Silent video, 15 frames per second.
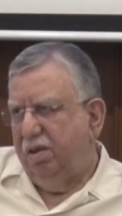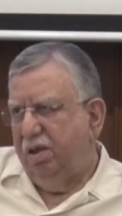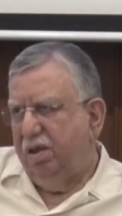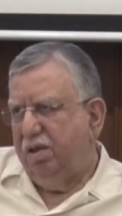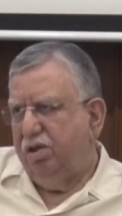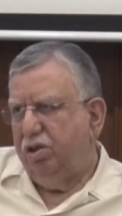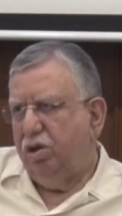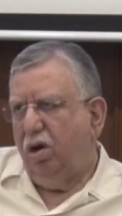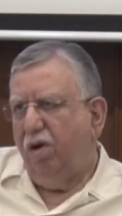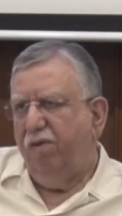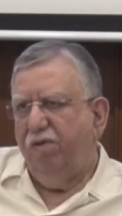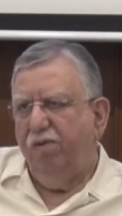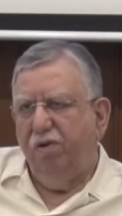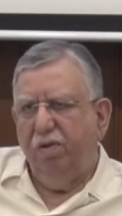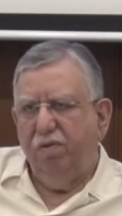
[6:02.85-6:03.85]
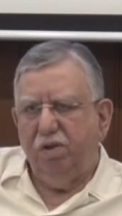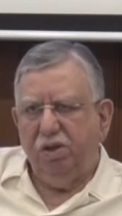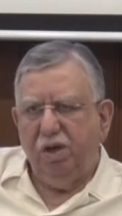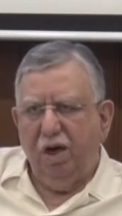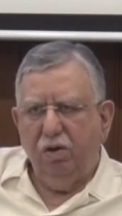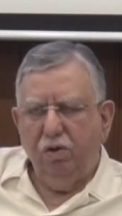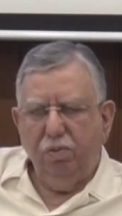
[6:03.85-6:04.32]
the software
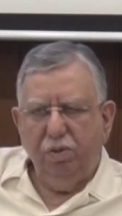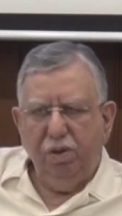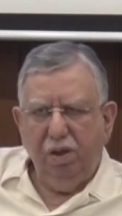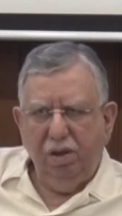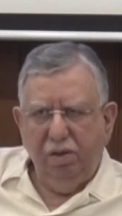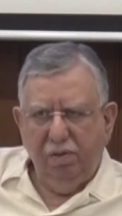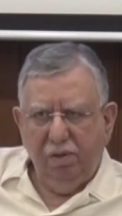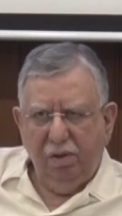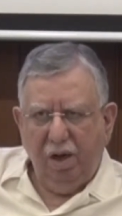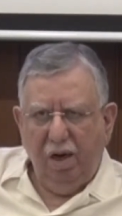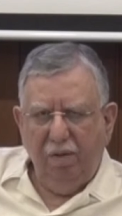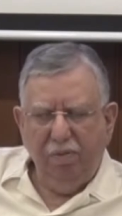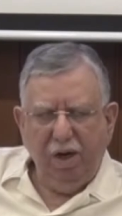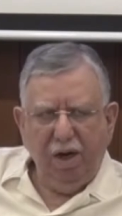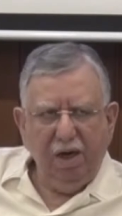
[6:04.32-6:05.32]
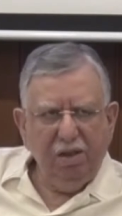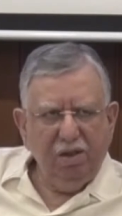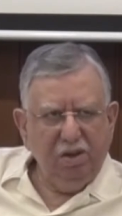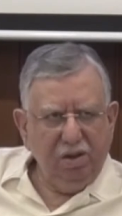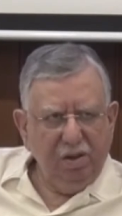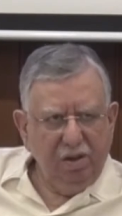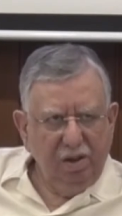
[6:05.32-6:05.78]
which had to be
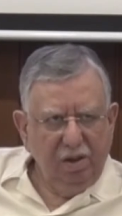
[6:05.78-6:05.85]
harmonized.